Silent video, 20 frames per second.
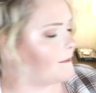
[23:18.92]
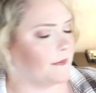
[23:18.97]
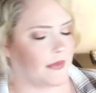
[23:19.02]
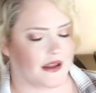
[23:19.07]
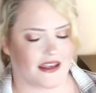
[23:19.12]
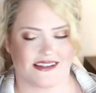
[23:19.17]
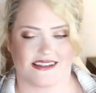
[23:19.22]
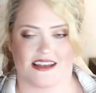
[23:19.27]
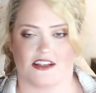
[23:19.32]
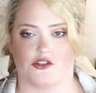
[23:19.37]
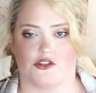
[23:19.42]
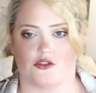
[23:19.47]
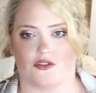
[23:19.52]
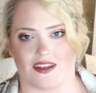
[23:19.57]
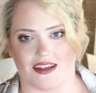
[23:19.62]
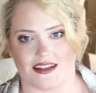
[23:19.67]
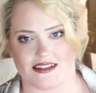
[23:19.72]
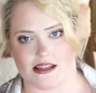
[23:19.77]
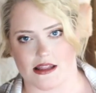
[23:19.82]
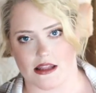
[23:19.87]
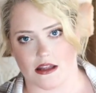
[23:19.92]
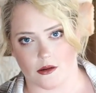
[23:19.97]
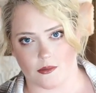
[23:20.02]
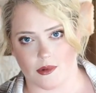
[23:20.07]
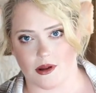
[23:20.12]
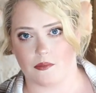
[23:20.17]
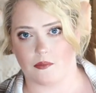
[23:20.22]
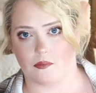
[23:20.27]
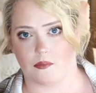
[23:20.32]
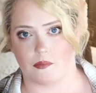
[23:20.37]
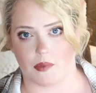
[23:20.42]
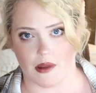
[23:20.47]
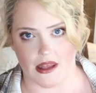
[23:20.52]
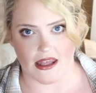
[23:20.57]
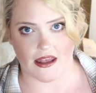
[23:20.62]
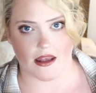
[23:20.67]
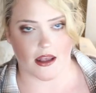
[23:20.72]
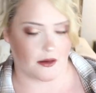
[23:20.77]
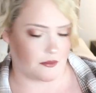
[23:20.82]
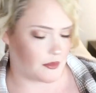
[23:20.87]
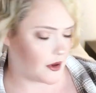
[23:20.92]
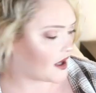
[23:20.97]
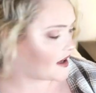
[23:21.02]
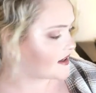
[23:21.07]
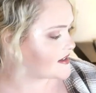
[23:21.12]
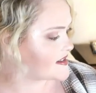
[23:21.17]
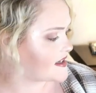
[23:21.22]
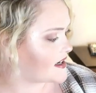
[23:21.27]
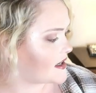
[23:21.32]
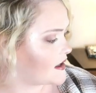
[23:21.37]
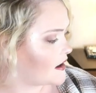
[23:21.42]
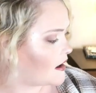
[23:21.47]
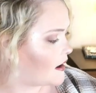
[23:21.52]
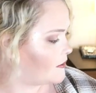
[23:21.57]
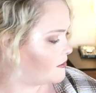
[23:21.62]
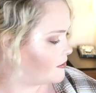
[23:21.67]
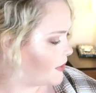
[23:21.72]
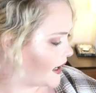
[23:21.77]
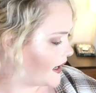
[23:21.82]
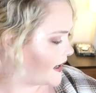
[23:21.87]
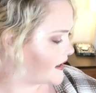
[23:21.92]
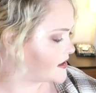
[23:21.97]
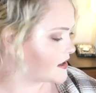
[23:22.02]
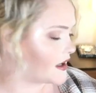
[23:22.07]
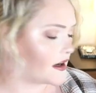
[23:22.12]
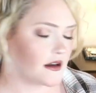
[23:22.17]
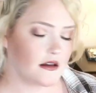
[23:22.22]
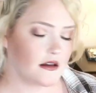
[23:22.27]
because I do think it's a little bit big and boxy, but